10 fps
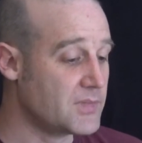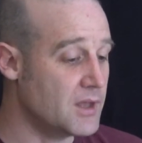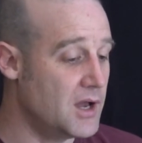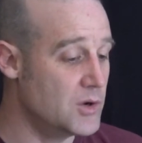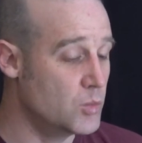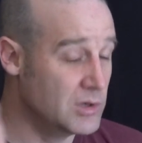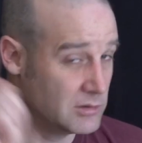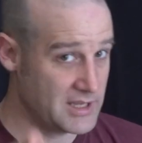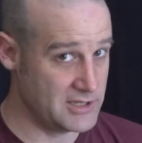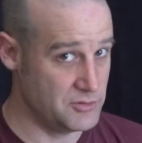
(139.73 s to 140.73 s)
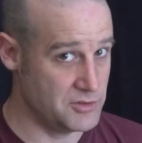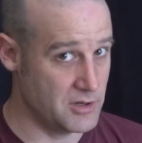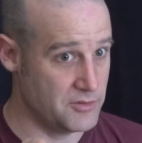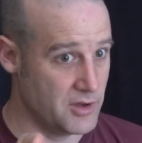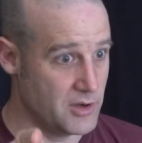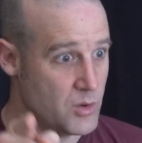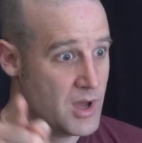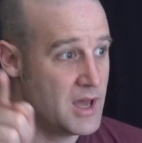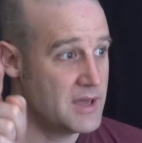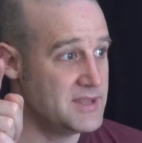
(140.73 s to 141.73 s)
I will let you know though
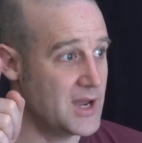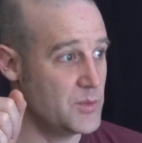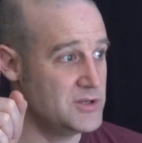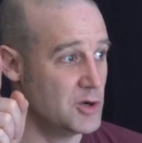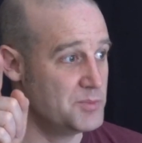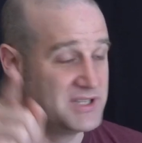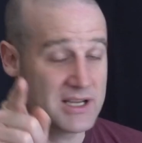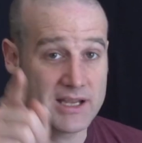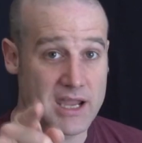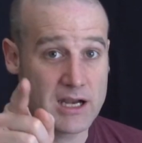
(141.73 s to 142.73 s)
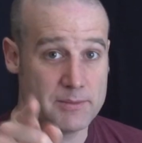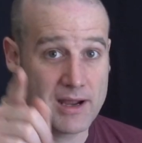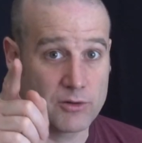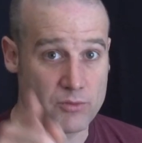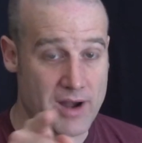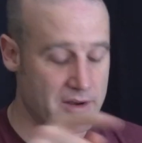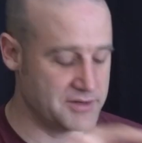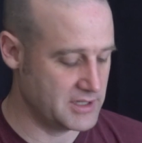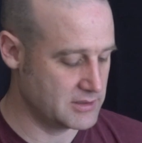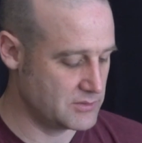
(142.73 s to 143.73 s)
that we don't particularly care about rounding.